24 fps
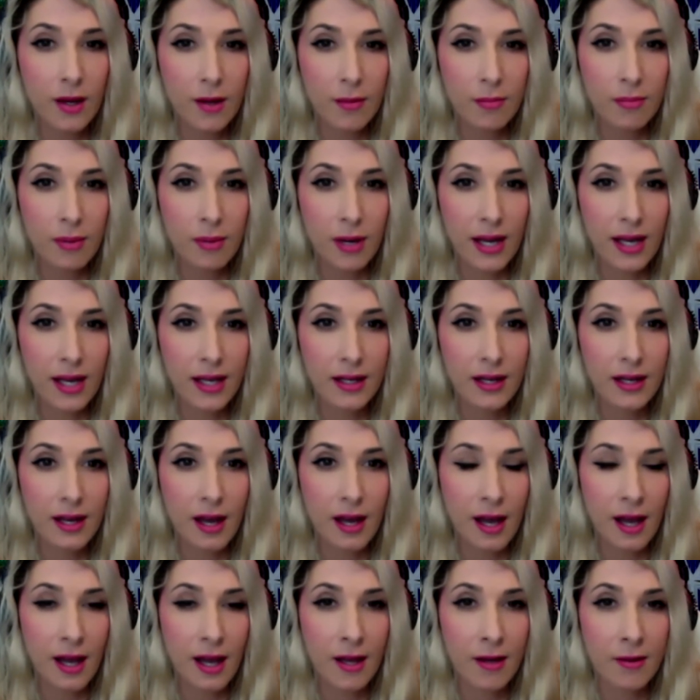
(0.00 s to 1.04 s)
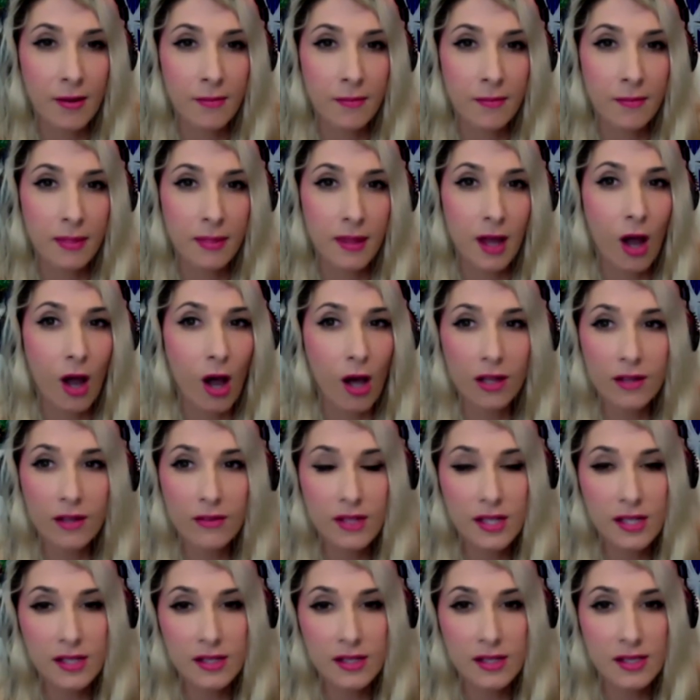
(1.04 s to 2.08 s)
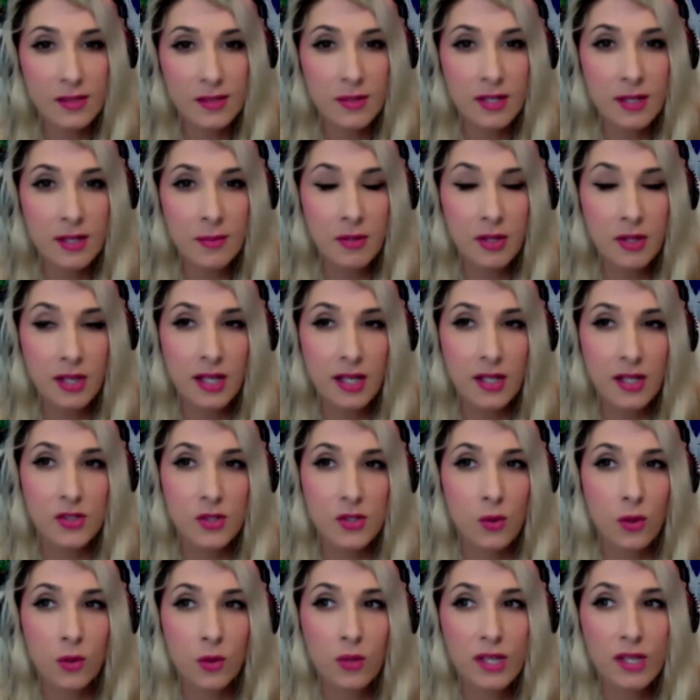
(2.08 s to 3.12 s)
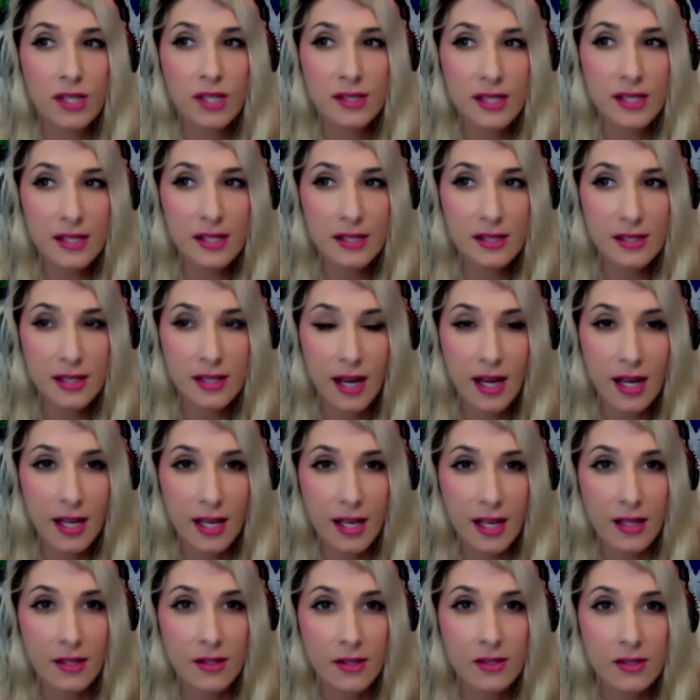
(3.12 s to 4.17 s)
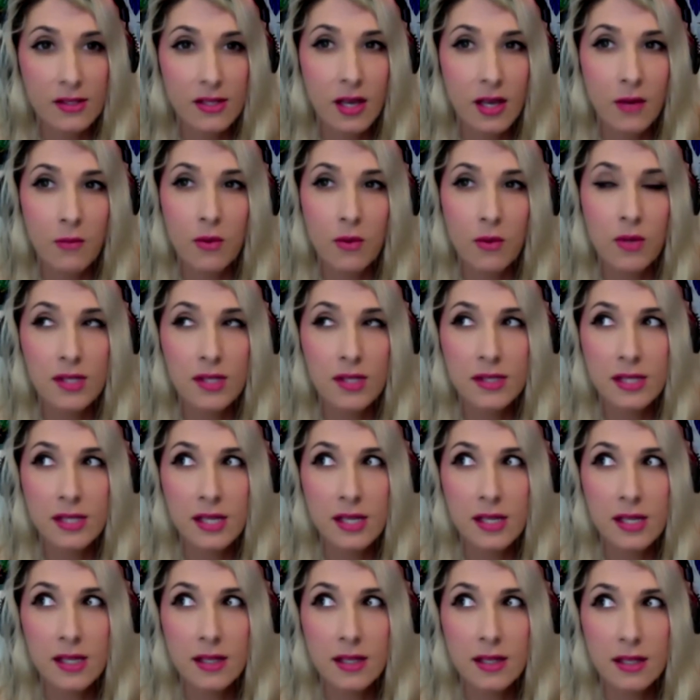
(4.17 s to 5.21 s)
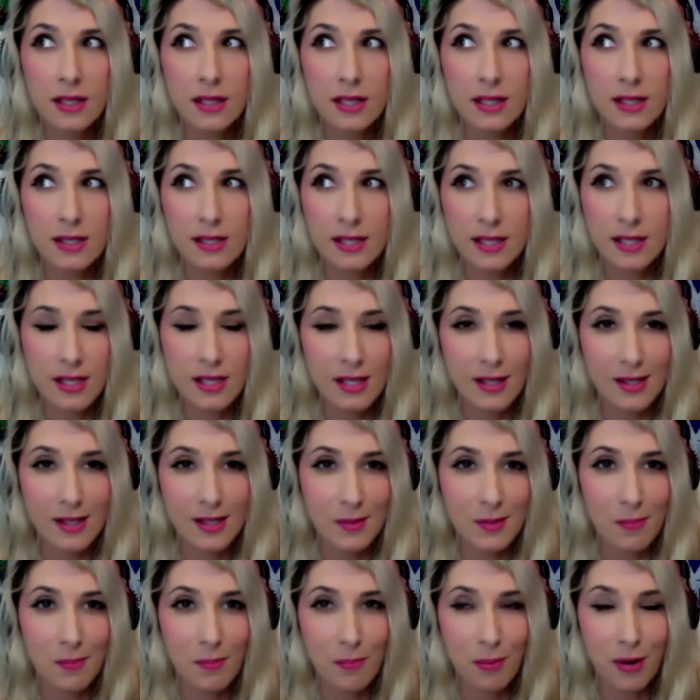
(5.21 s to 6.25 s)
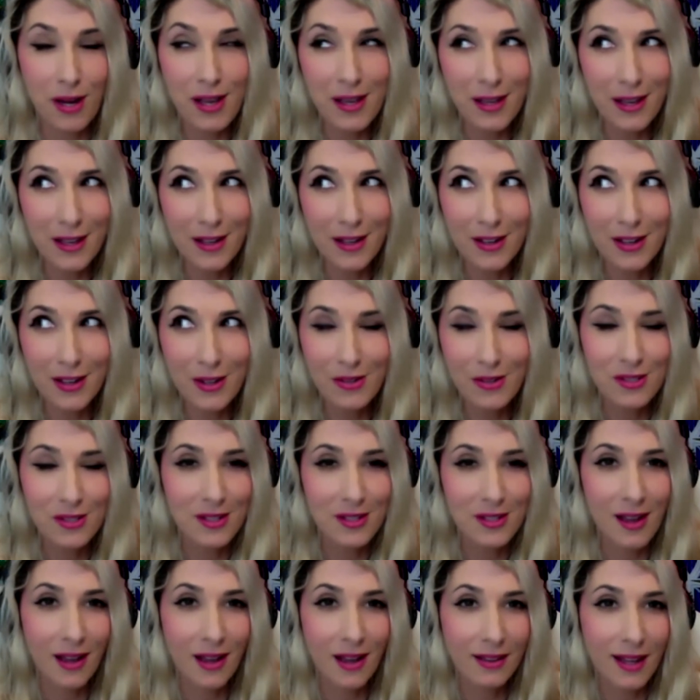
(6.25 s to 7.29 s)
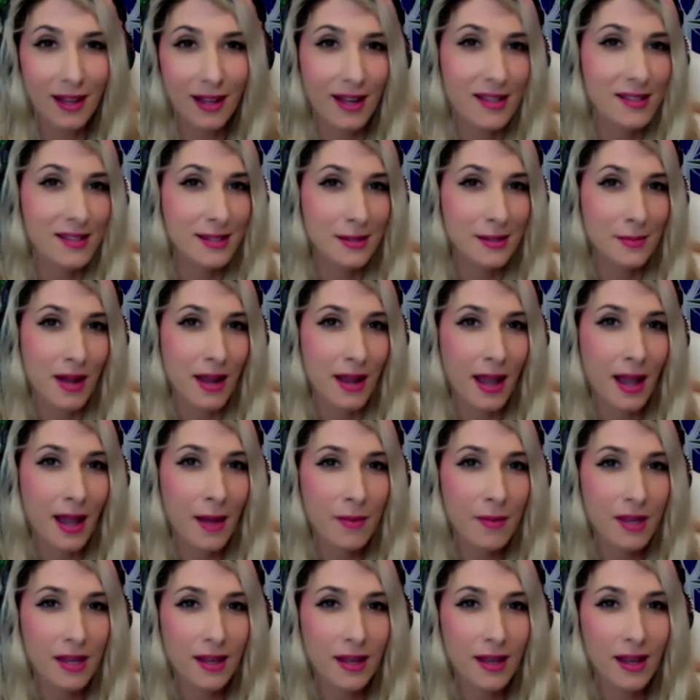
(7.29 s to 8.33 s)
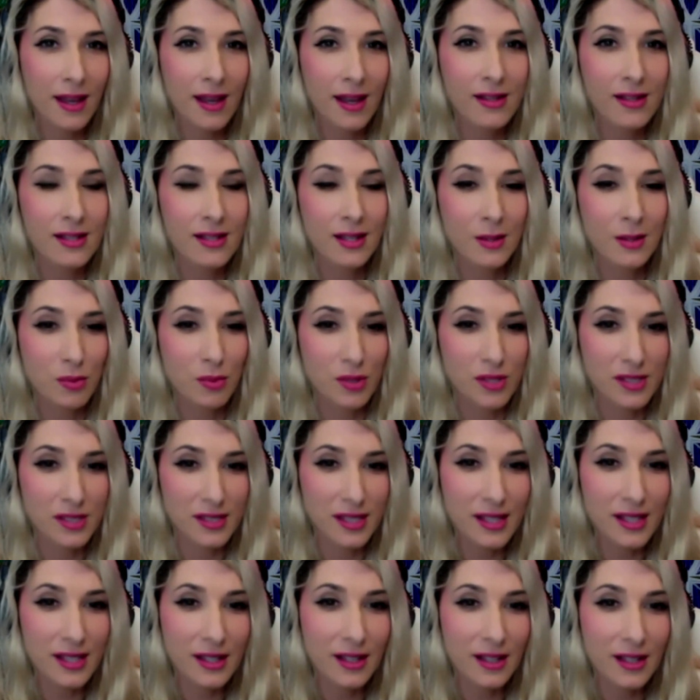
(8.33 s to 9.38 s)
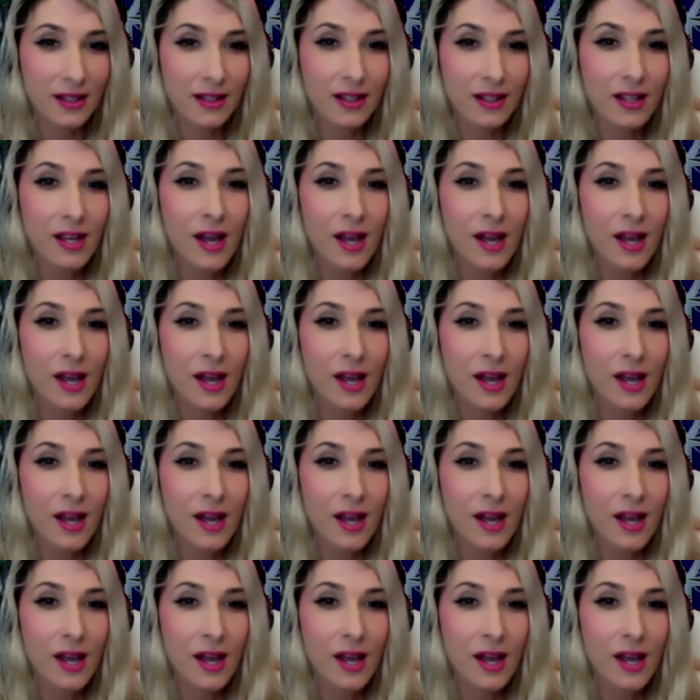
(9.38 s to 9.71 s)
But all of this is manipulated. So when we see sightings and when we see ETs breaking news and headlines in Miami and in Brazil,